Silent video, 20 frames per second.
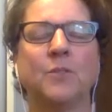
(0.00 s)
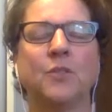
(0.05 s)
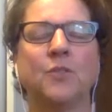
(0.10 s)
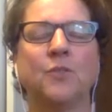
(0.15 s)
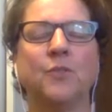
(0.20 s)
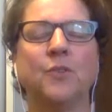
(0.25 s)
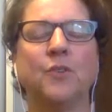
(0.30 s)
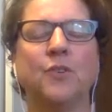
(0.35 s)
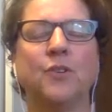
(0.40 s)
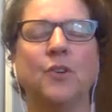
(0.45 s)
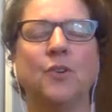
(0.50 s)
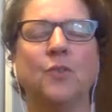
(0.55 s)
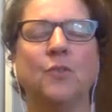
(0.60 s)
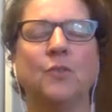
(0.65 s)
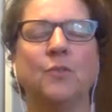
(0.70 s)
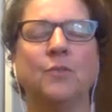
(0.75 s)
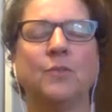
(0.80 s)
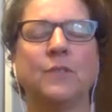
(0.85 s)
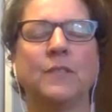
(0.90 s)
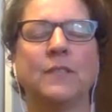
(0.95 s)
through your
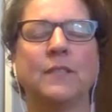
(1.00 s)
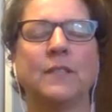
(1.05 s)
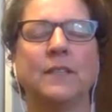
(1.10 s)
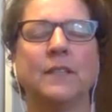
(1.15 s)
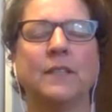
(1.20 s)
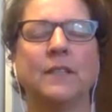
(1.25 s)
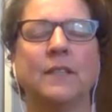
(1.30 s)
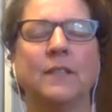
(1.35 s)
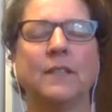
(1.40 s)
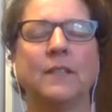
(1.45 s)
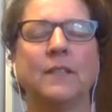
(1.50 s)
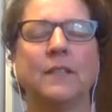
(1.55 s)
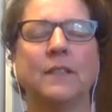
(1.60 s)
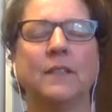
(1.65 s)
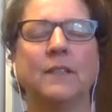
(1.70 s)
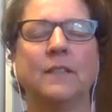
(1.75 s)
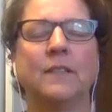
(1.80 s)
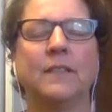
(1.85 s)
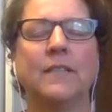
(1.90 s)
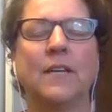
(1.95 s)
nose,
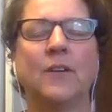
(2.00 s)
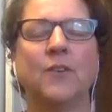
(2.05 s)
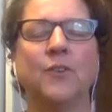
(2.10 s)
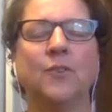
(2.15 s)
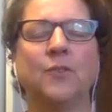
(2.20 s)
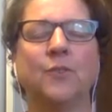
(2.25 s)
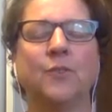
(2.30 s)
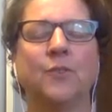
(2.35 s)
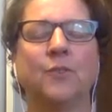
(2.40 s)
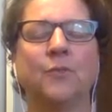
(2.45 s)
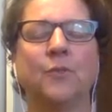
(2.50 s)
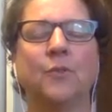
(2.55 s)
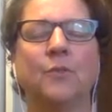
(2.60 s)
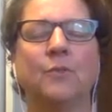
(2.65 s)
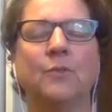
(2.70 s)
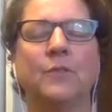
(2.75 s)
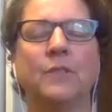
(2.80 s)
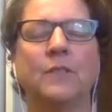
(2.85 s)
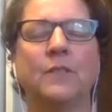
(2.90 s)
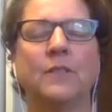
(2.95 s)
down your
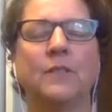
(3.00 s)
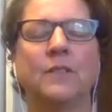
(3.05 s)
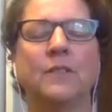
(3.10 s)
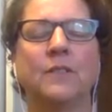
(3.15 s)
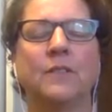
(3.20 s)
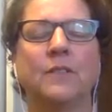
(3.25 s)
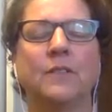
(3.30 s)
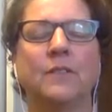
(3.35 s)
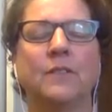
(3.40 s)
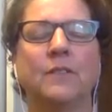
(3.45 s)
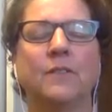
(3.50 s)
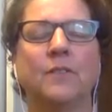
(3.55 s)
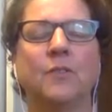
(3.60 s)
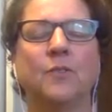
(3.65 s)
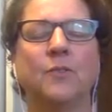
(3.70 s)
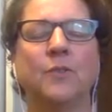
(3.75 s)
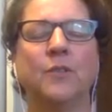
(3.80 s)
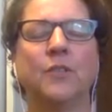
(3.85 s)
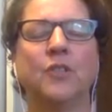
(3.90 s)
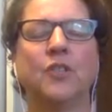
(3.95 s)
throat,
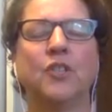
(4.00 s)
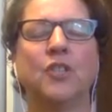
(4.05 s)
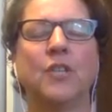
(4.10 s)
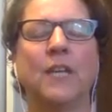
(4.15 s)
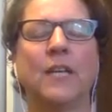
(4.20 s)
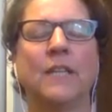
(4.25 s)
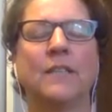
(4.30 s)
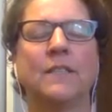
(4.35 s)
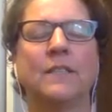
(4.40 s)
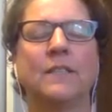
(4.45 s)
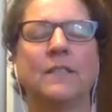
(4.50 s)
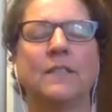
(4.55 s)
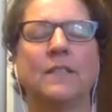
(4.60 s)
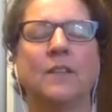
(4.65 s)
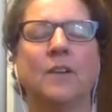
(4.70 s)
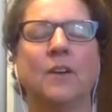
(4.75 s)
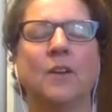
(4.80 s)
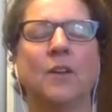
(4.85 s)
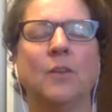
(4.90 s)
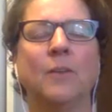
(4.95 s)
through your chest, and
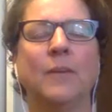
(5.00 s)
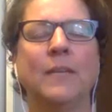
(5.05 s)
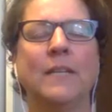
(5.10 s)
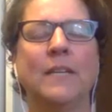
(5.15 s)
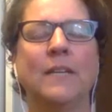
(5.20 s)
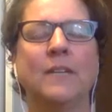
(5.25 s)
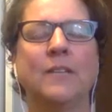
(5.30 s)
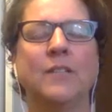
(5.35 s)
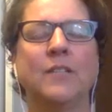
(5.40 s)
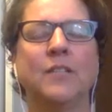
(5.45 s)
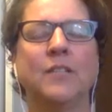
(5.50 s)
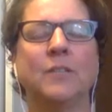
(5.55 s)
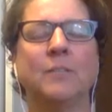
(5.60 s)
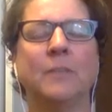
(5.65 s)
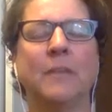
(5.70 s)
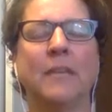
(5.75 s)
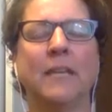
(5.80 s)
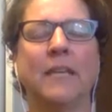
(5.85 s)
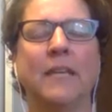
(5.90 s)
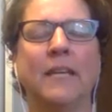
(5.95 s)
all the way down to your
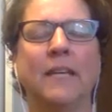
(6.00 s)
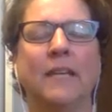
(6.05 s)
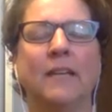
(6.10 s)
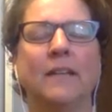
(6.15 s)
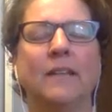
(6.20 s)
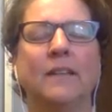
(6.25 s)
belly.